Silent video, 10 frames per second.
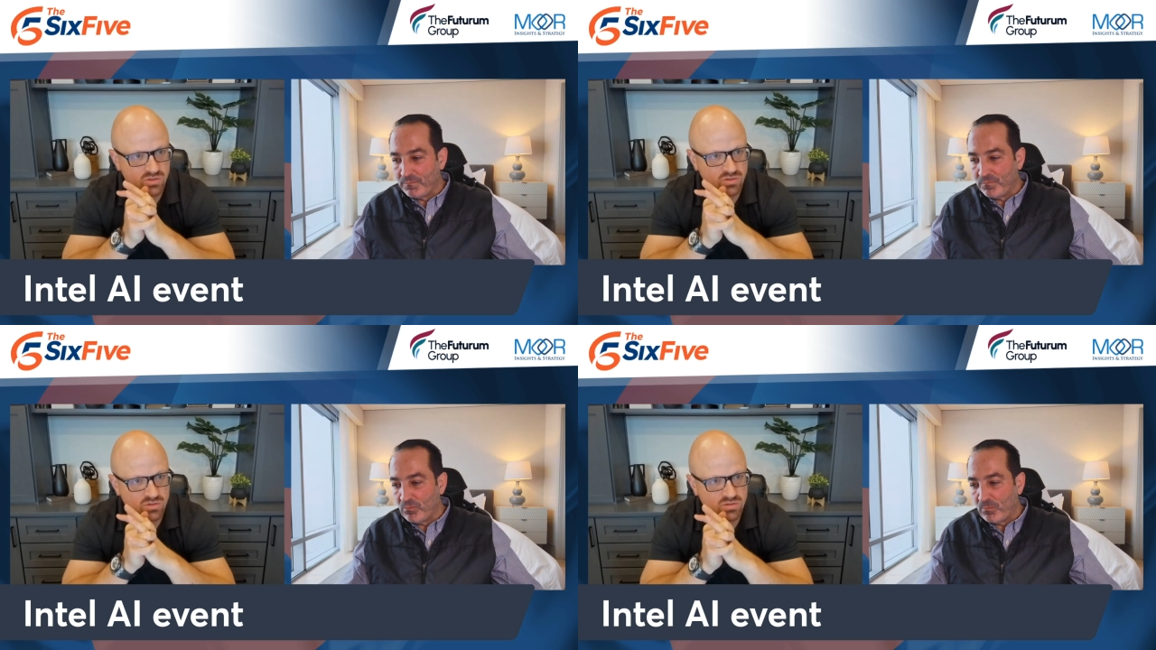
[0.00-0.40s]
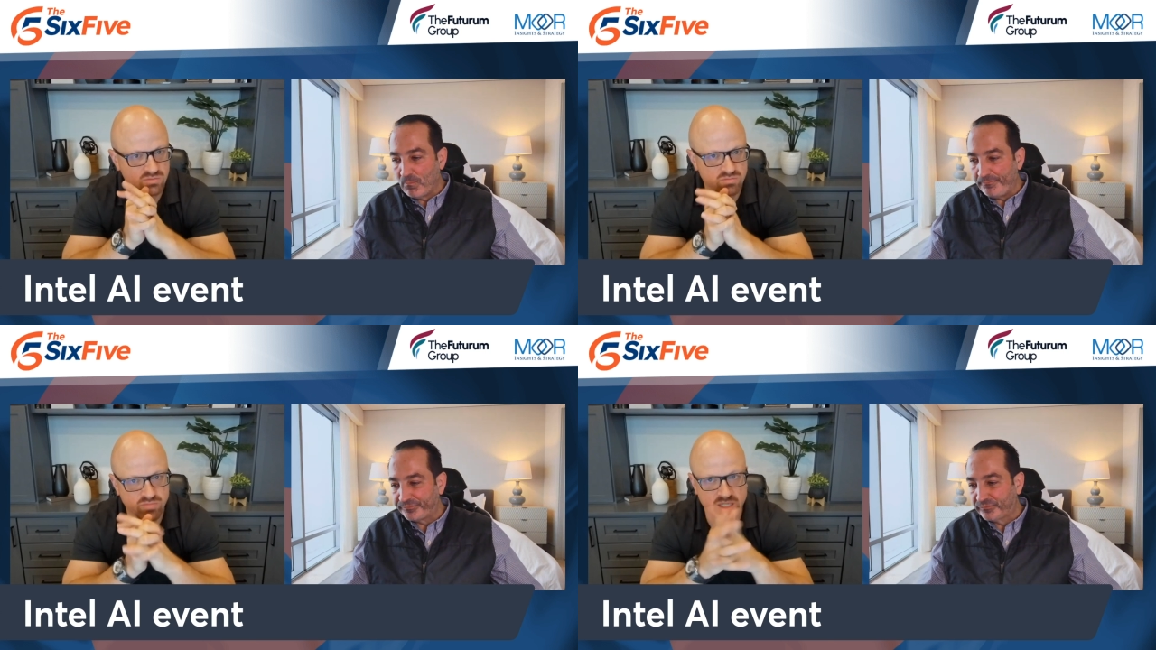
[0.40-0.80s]
Speaker 1: they're
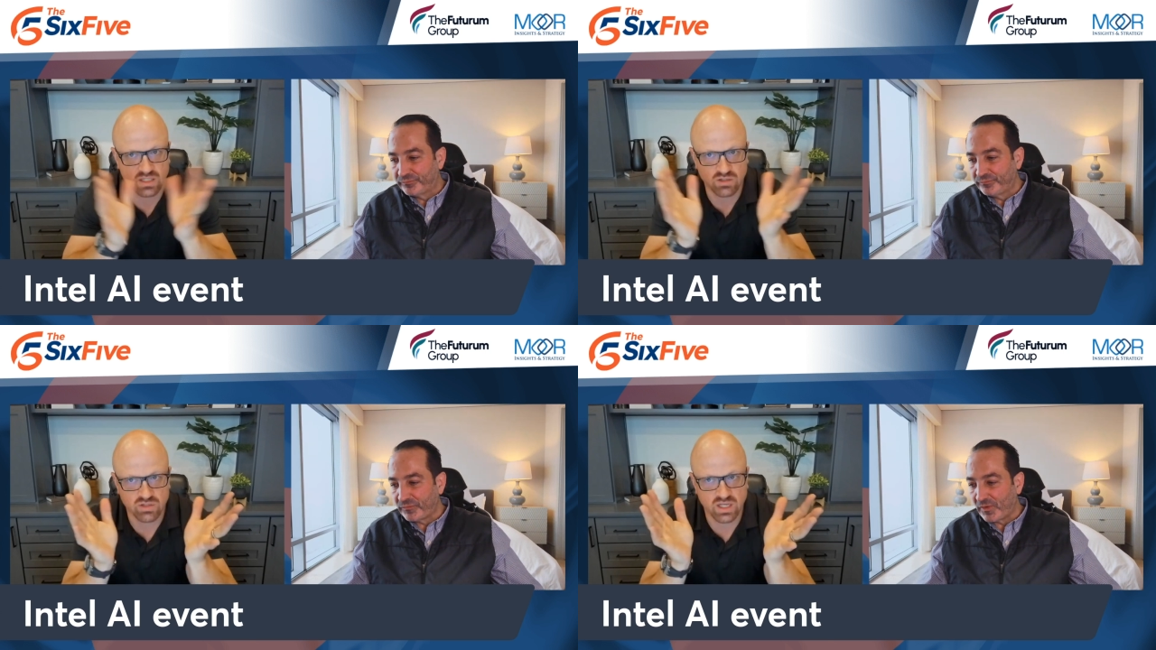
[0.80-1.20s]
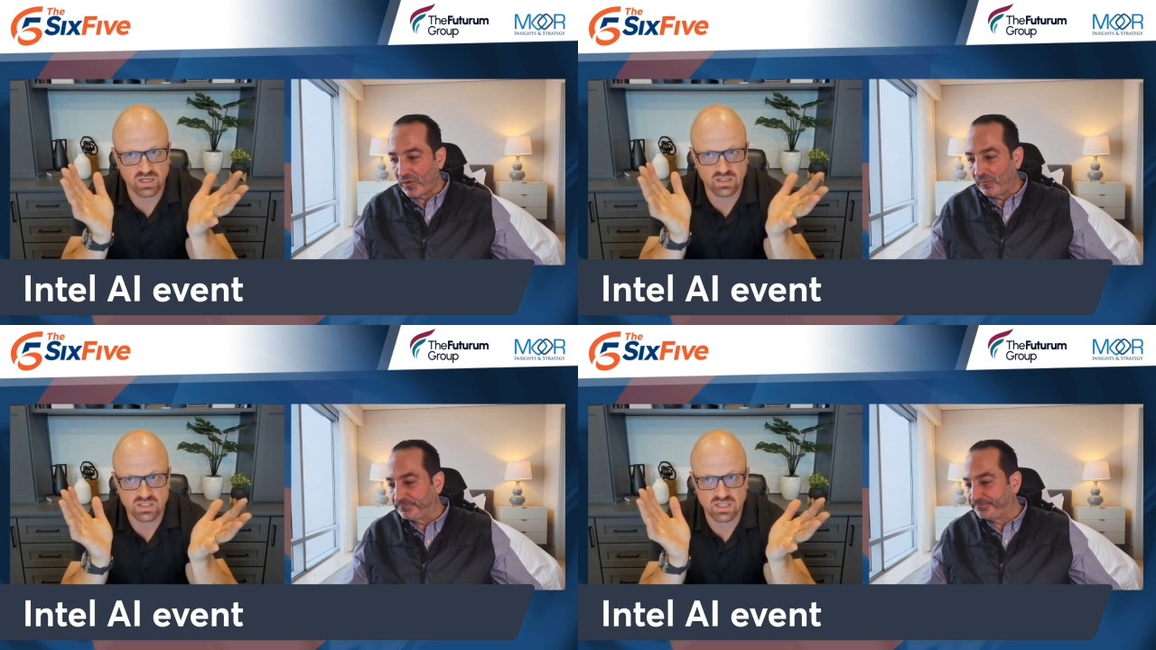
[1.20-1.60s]
basically
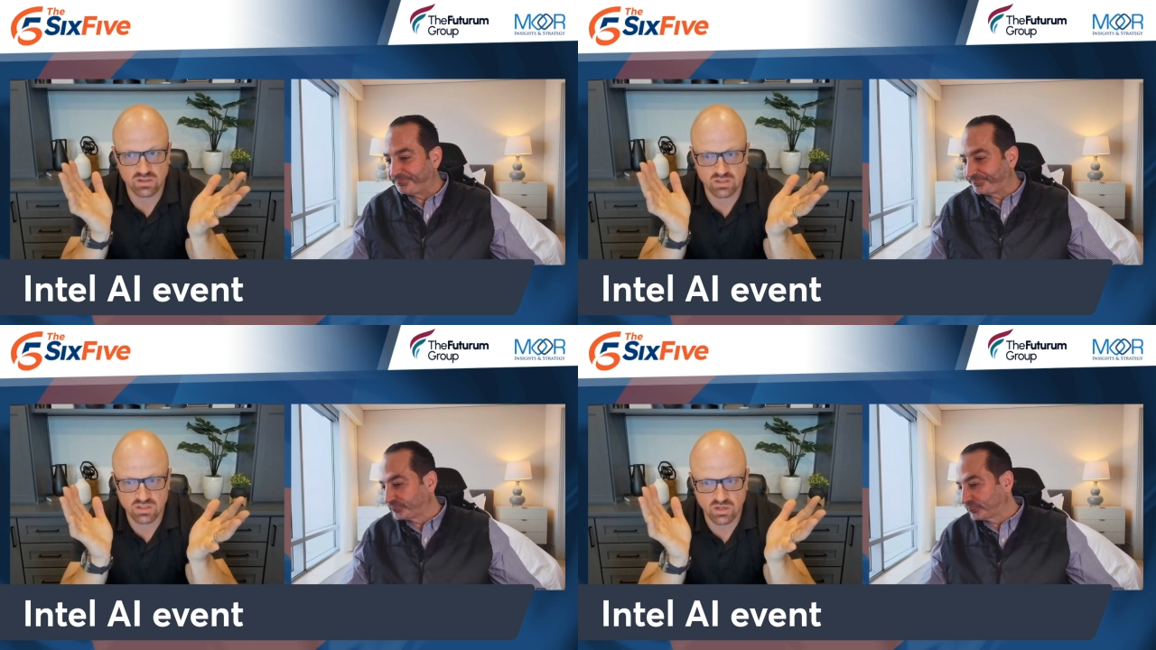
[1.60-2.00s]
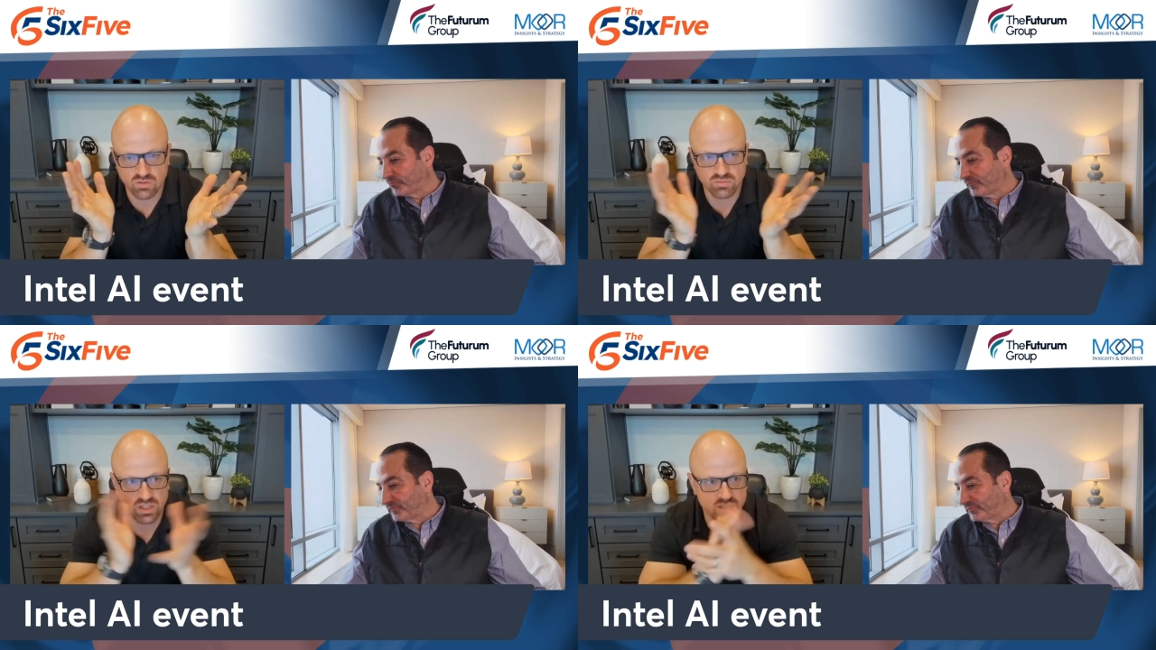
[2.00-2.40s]
getting to set the
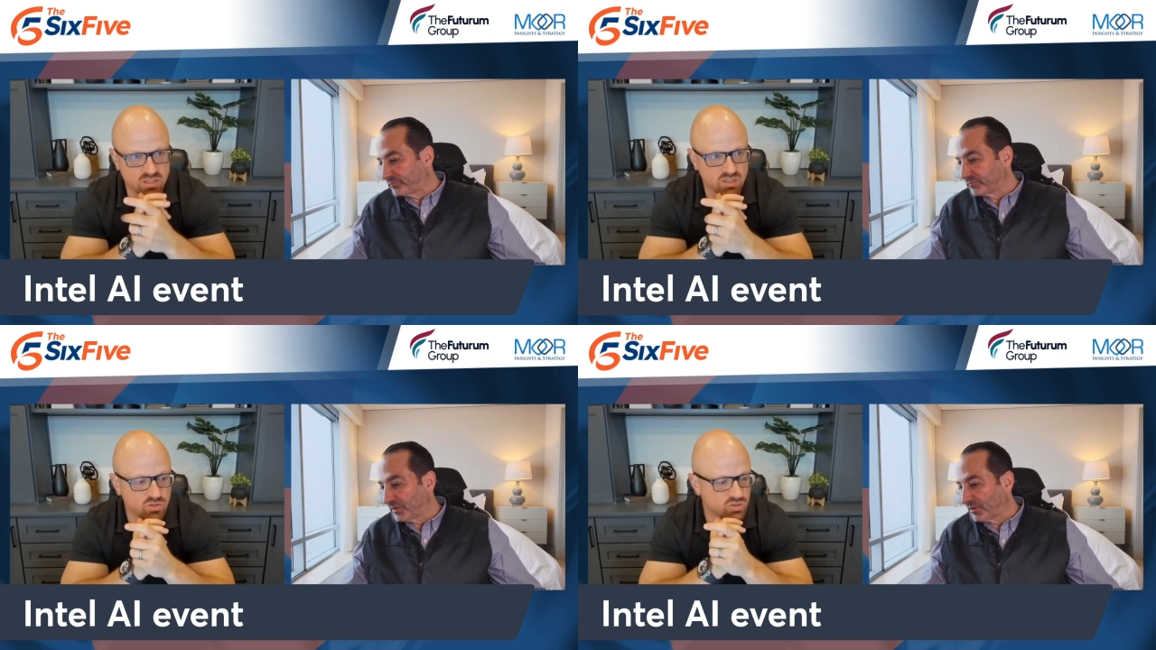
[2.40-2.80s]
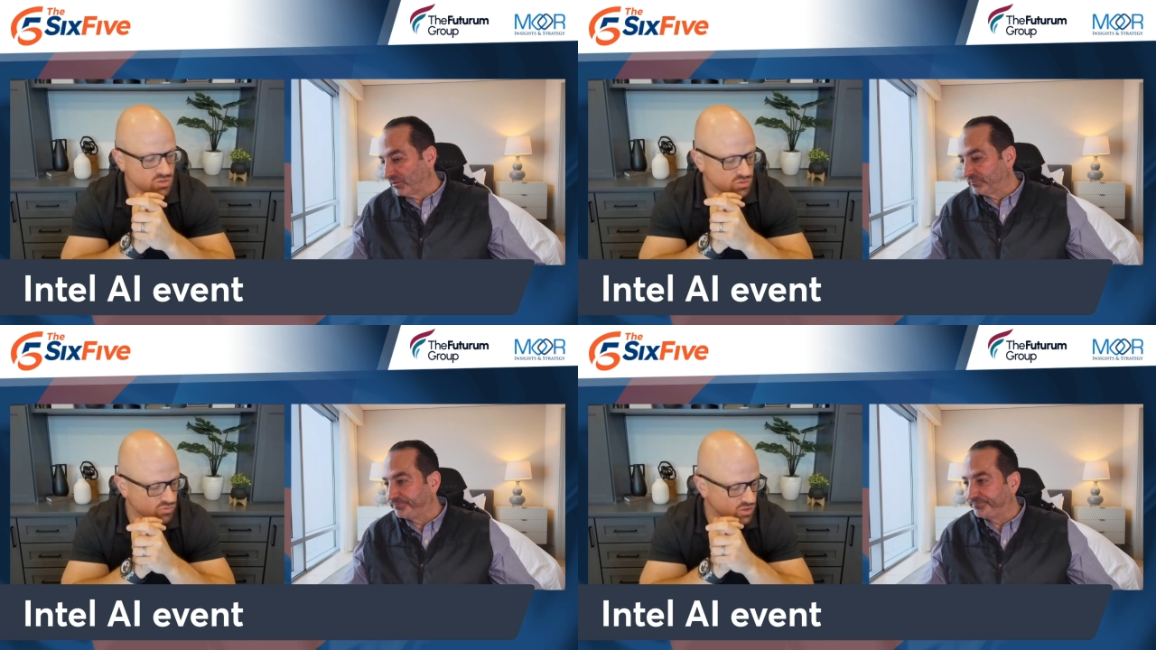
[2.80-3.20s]
tone because the
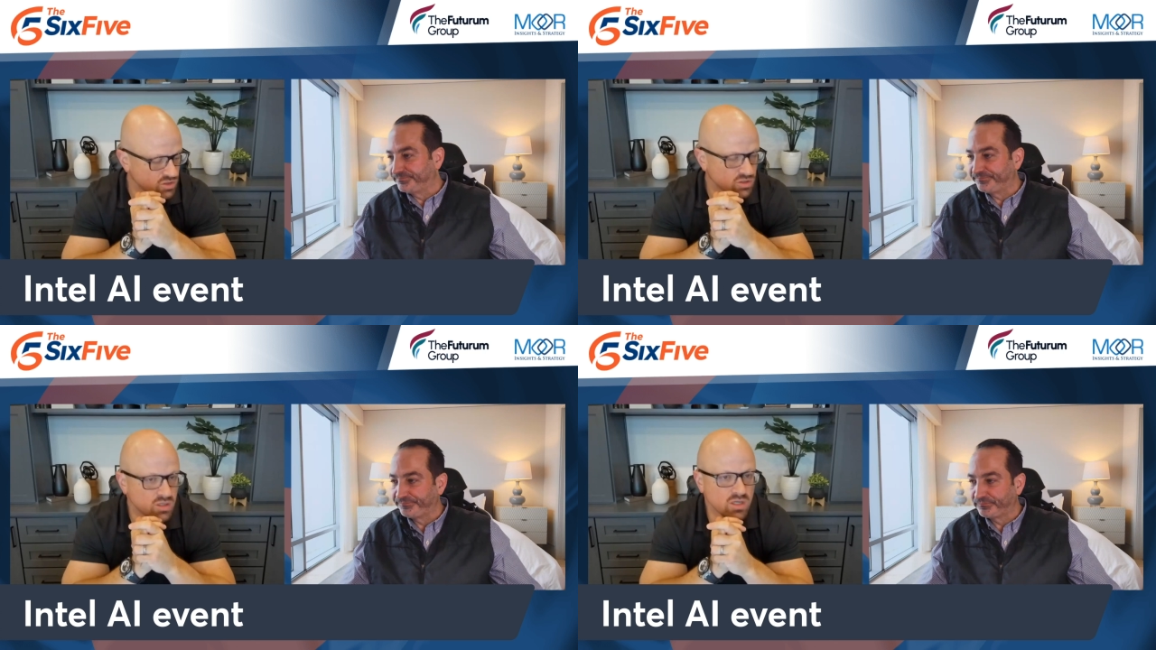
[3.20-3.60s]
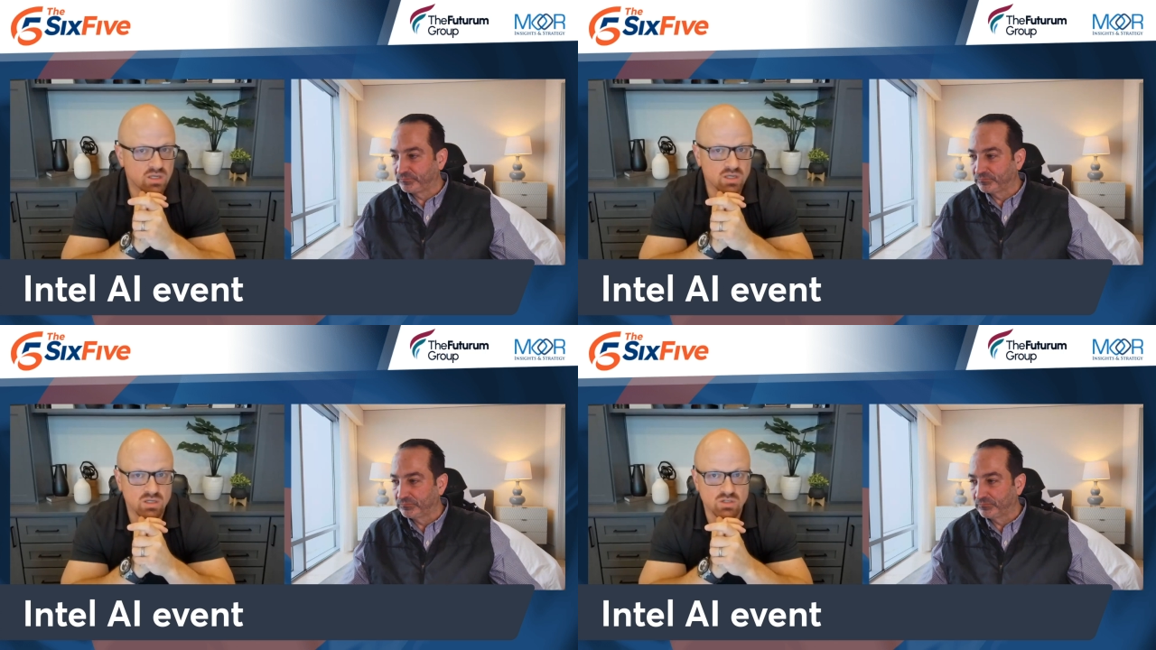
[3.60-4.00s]
users will
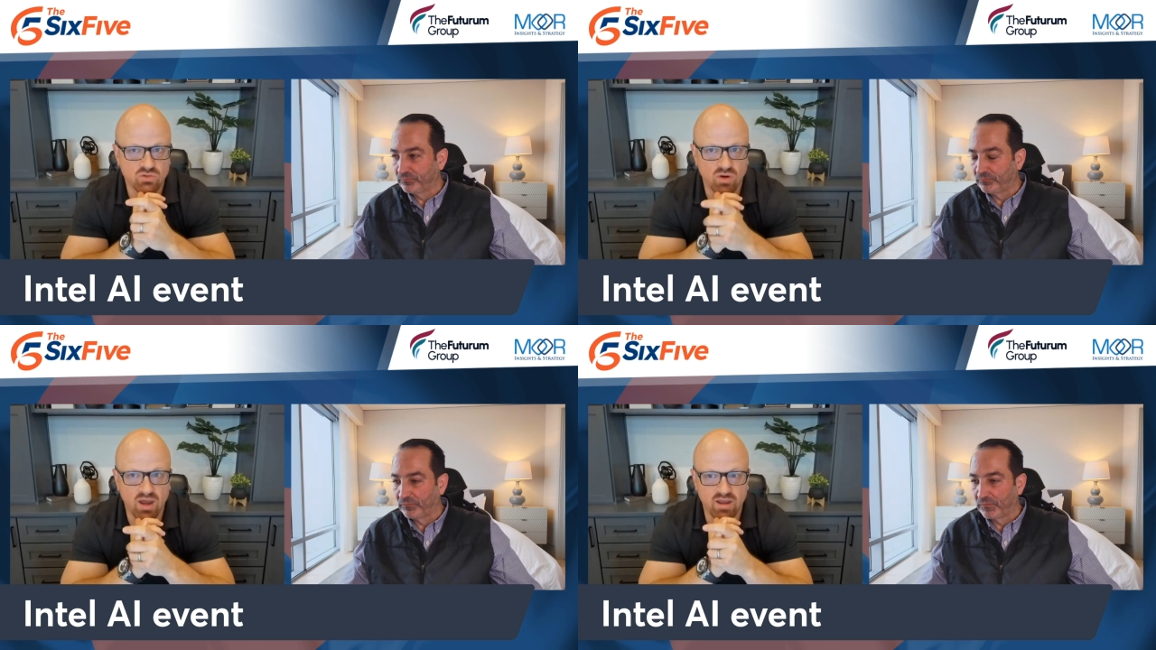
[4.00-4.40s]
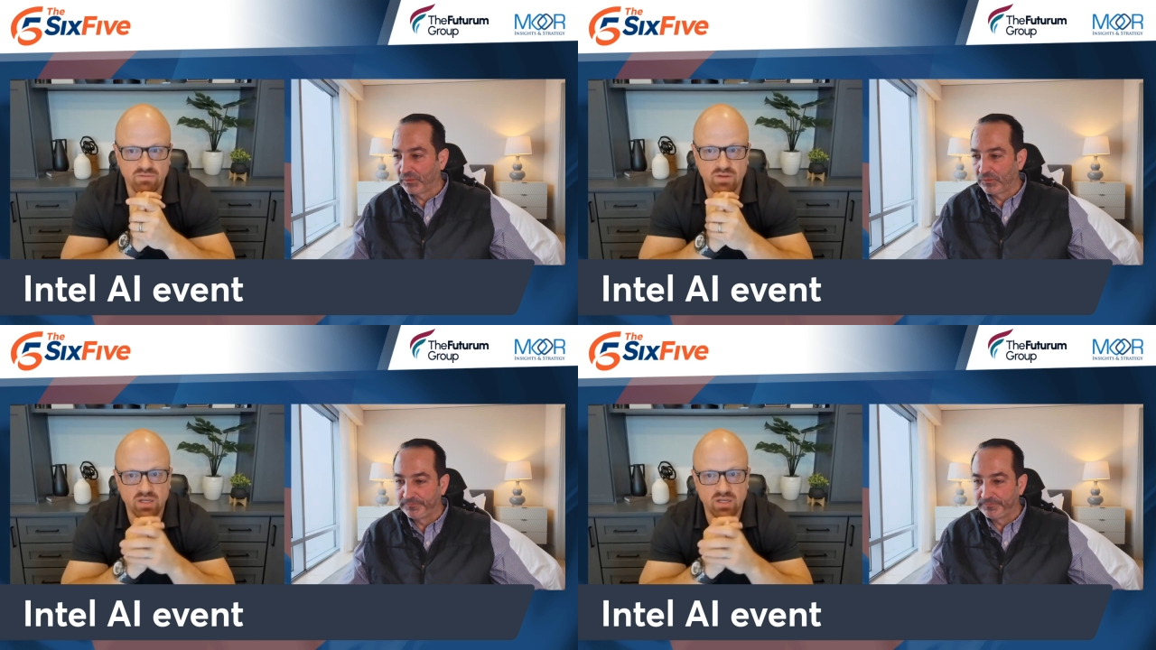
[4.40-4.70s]
drive.